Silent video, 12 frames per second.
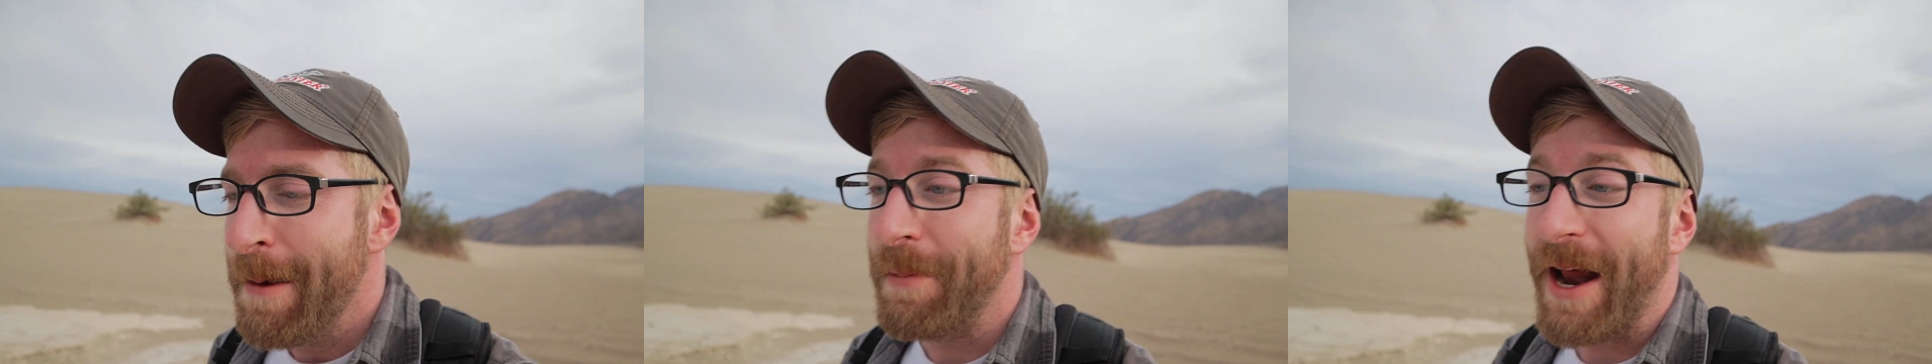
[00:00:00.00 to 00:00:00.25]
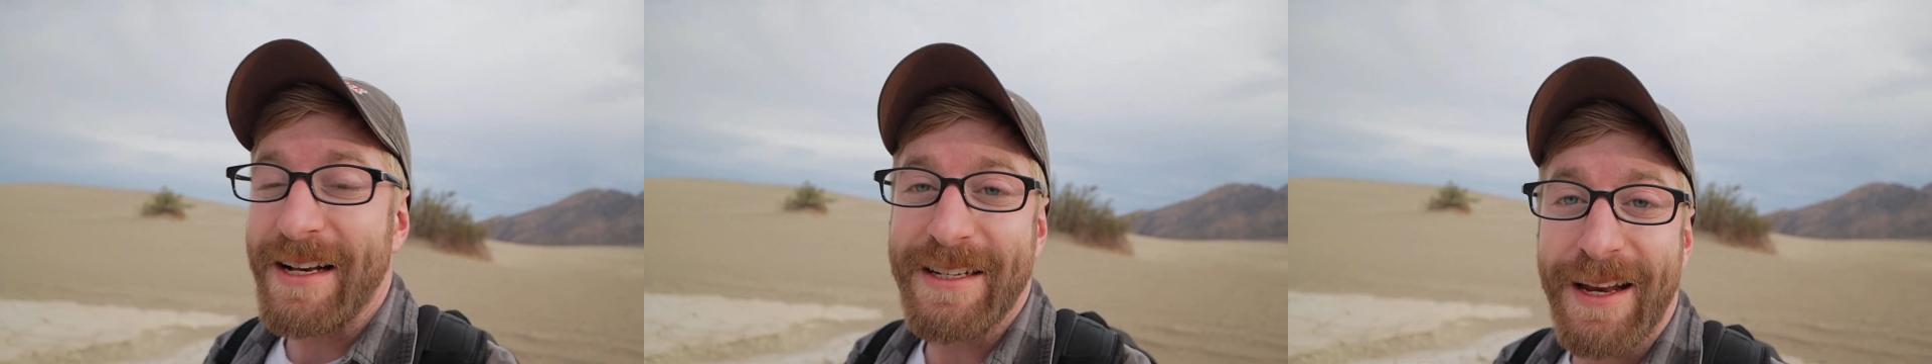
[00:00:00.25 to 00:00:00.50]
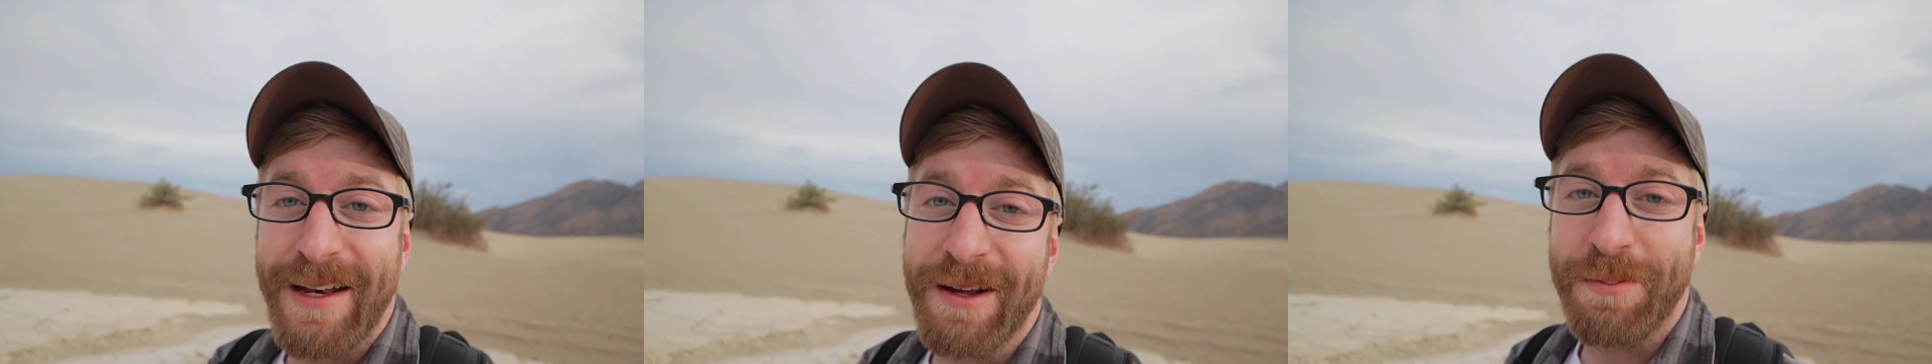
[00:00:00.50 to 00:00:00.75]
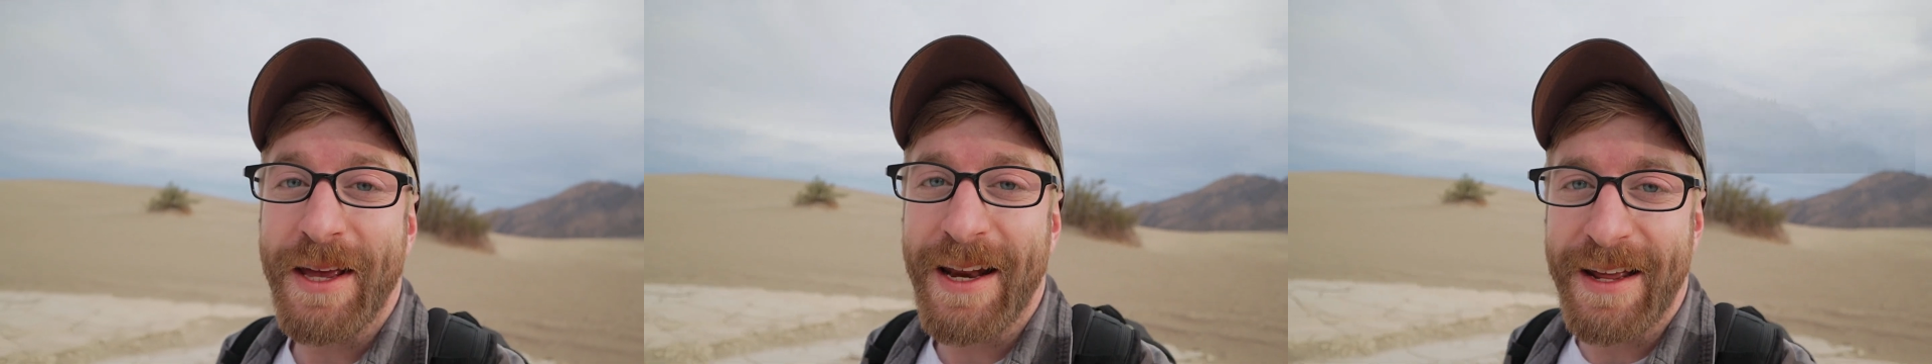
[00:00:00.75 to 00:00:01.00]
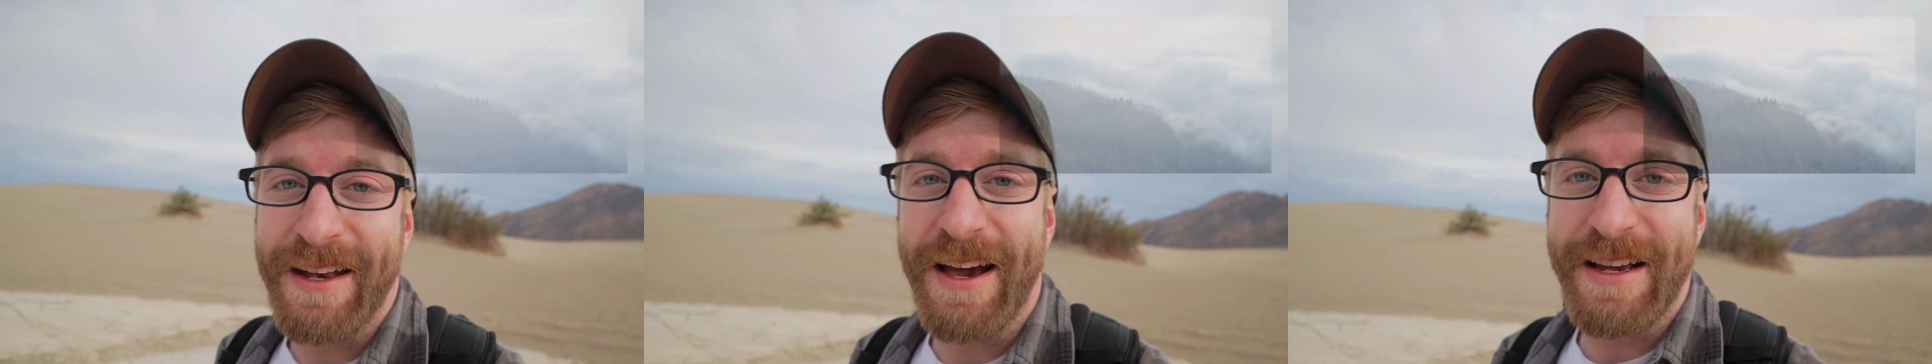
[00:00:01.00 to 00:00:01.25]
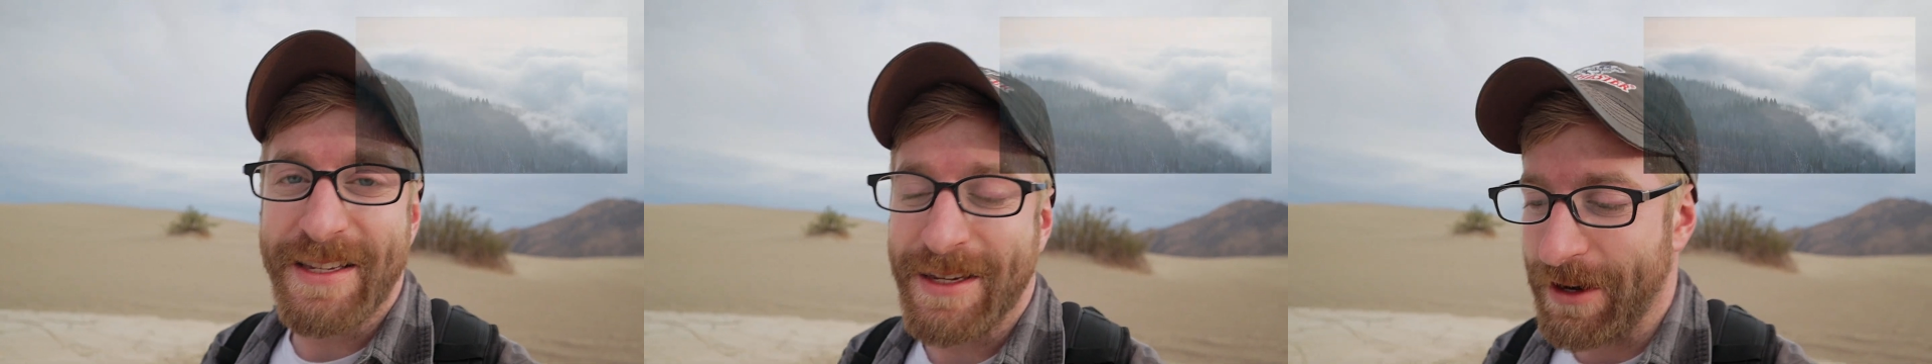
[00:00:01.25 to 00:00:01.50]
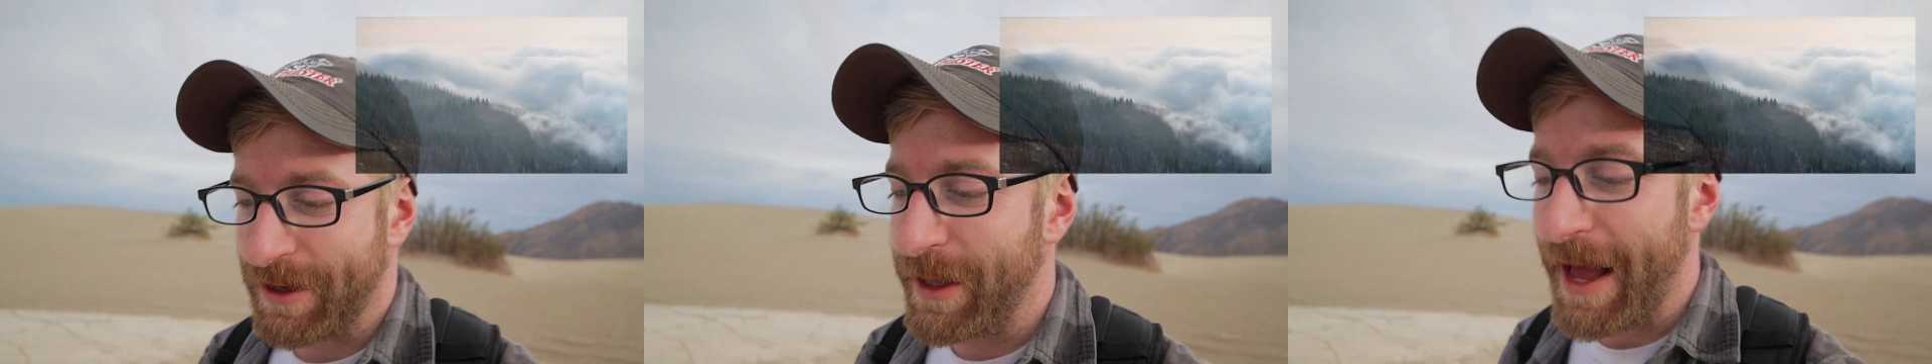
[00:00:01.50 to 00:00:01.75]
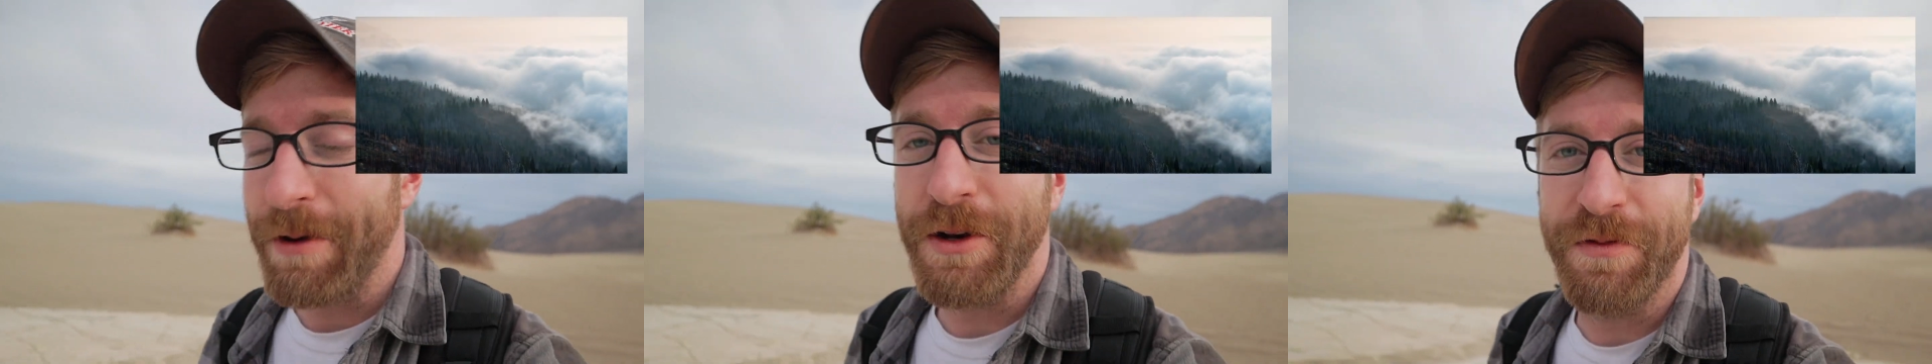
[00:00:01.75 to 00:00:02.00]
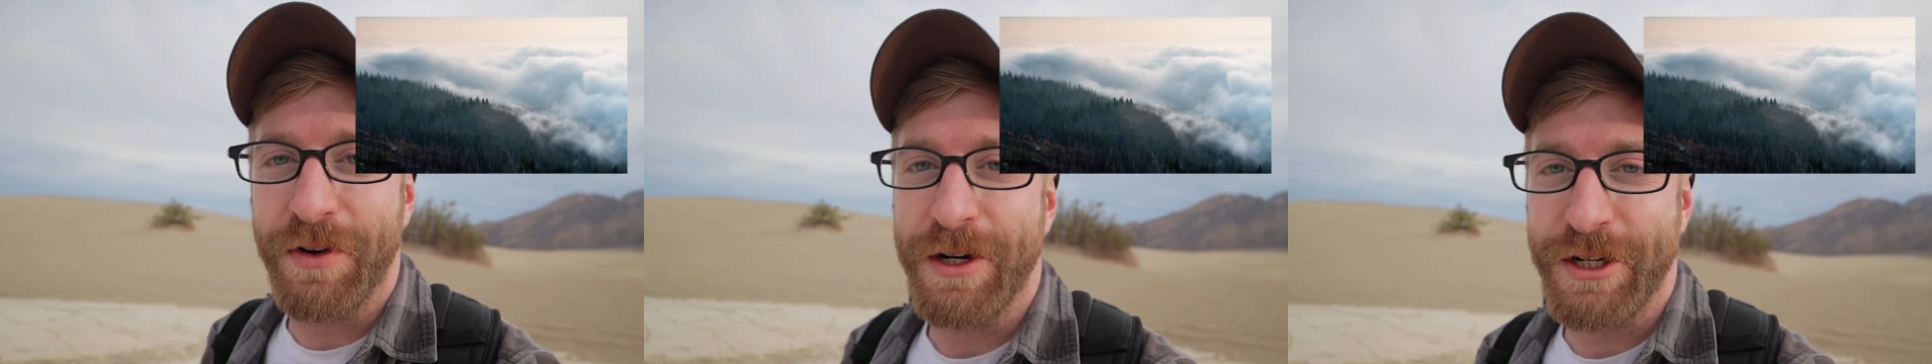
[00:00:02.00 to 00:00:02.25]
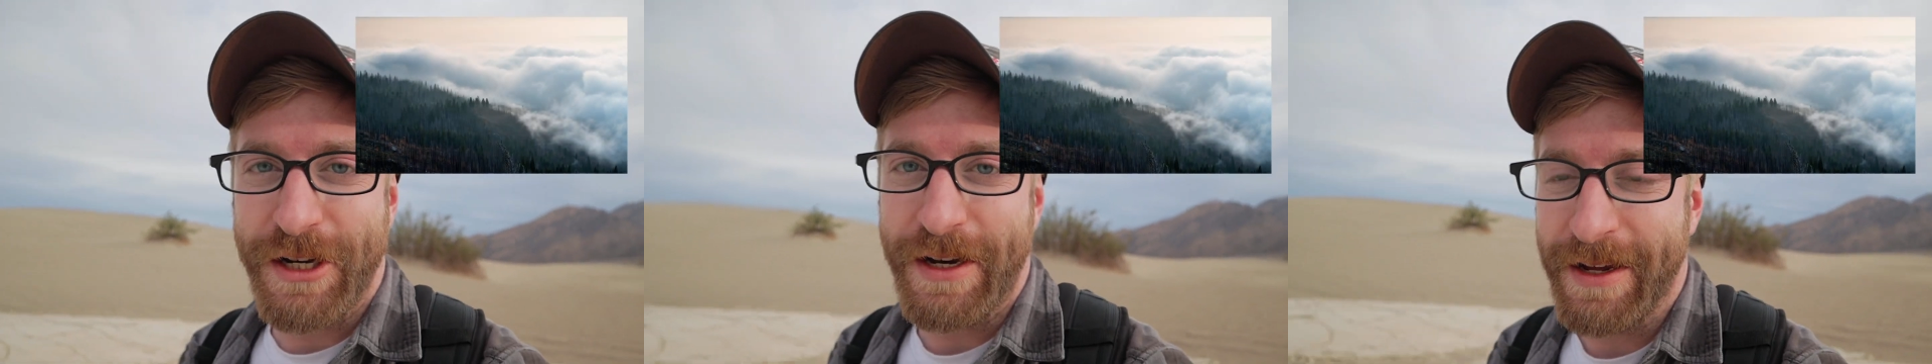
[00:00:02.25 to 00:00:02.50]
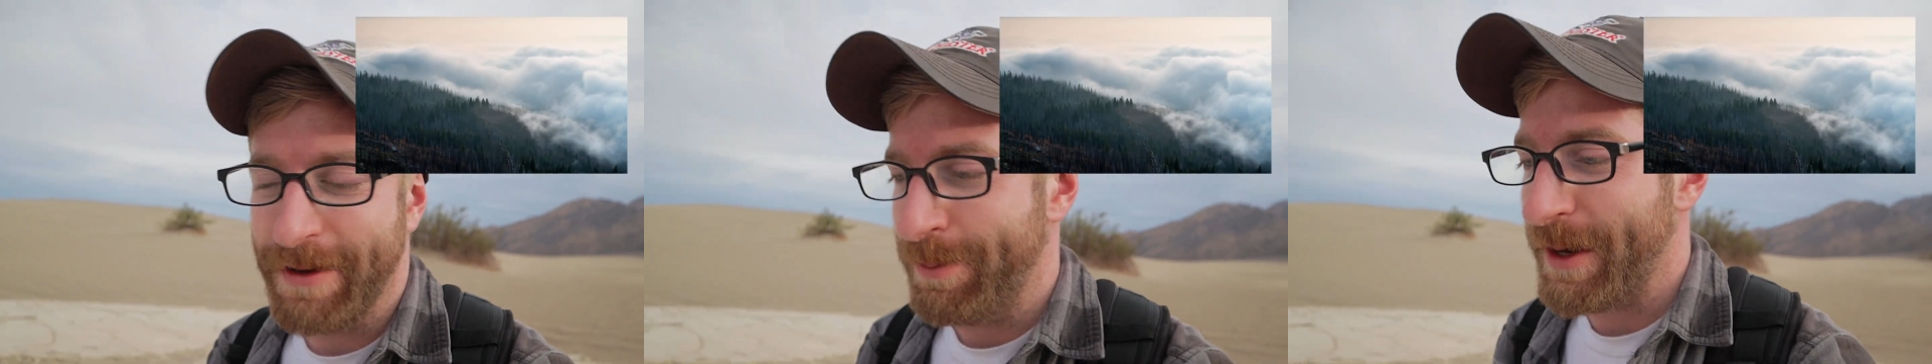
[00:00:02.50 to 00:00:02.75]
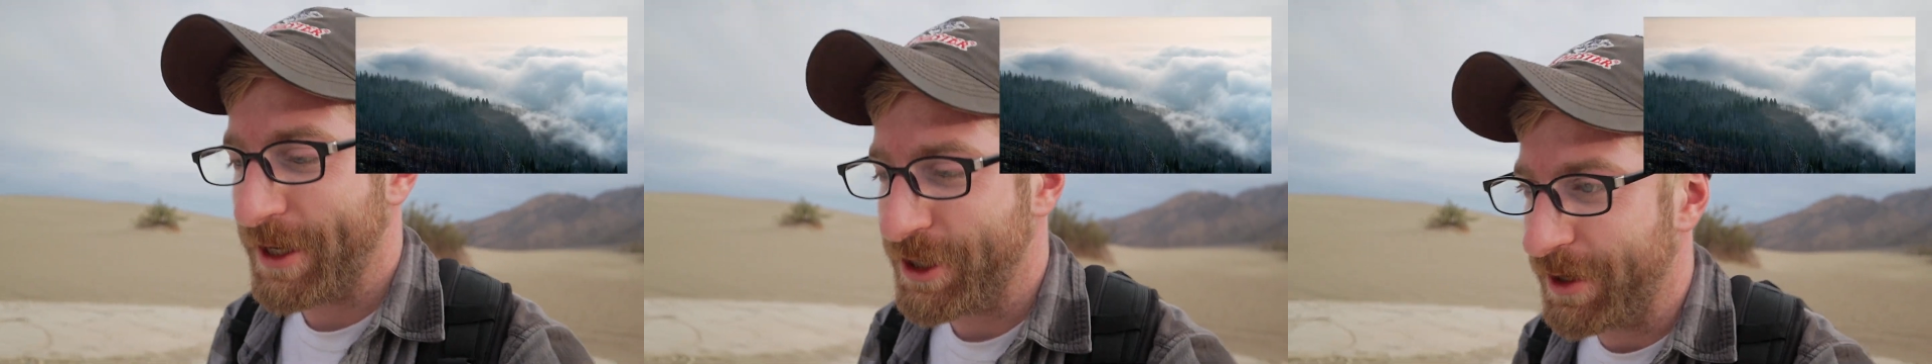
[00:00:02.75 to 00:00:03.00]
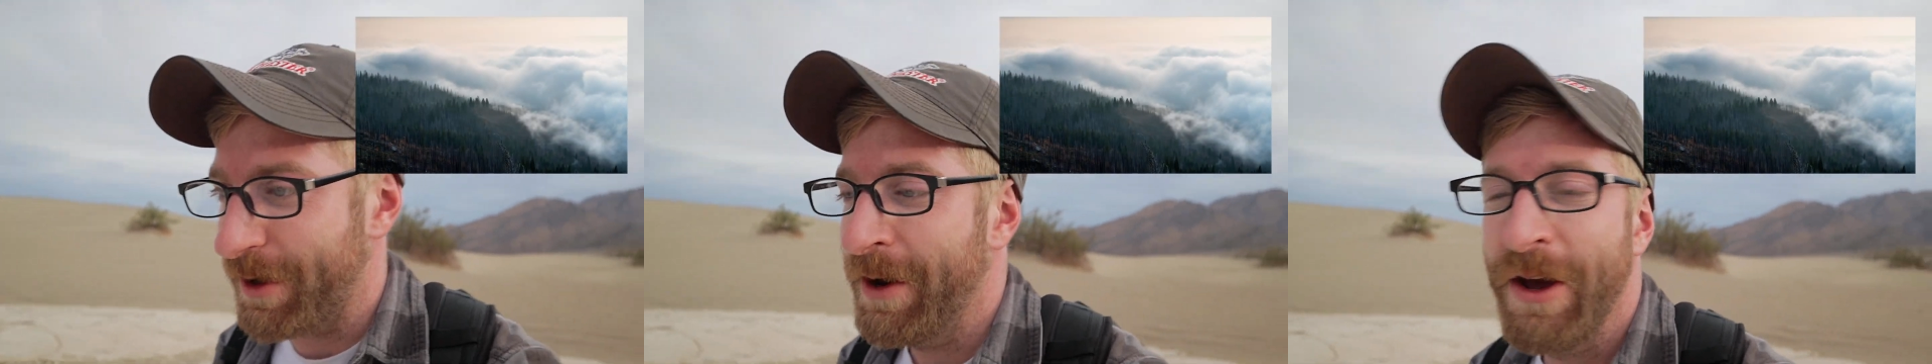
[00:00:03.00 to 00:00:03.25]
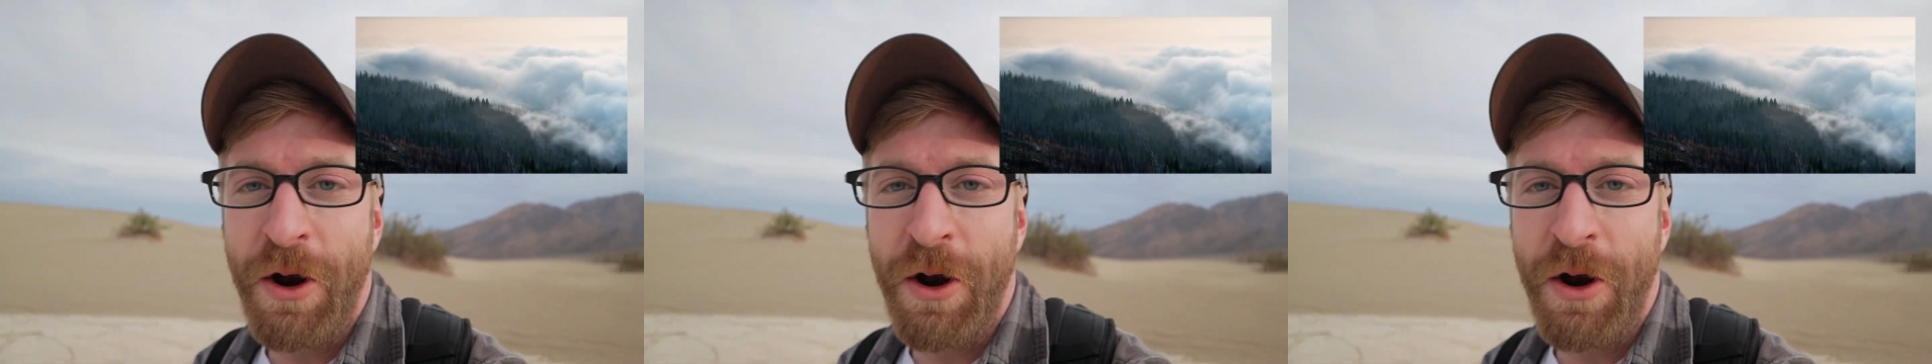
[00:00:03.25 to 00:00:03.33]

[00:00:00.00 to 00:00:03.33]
but I did end up getting a nice cloud inversion picture